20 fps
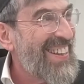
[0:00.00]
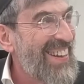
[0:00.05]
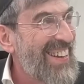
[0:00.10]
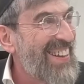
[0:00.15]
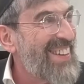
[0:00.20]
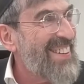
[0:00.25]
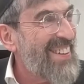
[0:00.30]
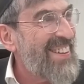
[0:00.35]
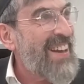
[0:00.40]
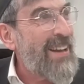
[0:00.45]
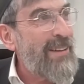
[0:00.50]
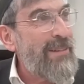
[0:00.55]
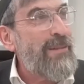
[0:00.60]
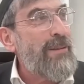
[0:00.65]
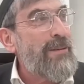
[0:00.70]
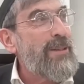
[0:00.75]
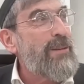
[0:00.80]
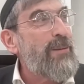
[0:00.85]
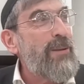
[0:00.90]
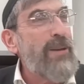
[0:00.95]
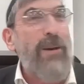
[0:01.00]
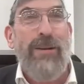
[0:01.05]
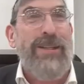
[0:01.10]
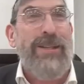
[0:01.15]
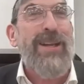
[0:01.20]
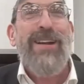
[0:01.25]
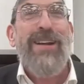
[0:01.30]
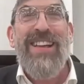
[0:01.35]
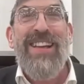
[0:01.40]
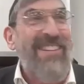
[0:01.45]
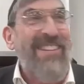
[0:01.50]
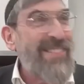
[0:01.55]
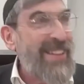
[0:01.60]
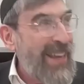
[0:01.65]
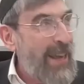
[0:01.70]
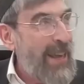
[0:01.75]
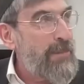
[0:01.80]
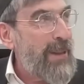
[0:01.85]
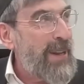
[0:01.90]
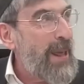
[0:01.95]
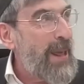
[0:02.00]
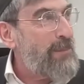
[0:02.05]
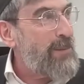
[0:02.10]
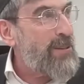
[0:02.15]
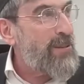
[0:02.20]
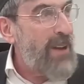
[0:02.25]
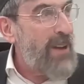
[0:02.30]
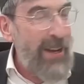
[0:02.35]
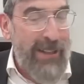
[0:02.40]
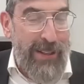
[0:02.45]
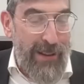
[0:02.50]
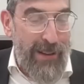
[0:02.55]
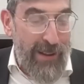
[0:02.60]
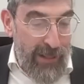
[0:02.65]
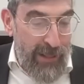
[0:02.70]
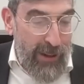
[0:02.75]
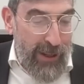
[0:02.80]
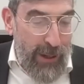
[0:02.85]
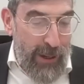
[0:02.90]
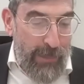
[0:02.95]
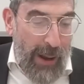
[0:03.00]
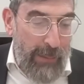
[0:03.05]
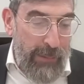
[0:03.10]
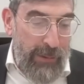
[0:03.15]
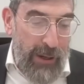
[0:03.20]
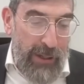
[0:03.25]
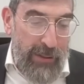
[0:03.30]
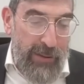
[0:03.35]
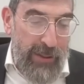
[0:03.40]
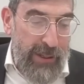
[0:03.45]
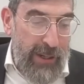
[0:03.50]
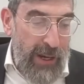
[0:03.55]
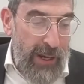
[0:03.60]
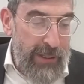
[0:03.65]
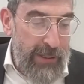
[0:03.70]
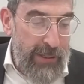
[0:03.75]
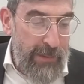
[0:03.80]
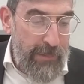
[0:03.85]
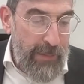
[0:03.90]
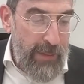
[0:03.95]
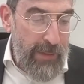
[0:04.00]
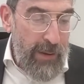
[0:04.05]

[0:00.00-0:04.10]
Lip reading: Yeah. You always have to keep the name straight. Look at the bottom places, guys.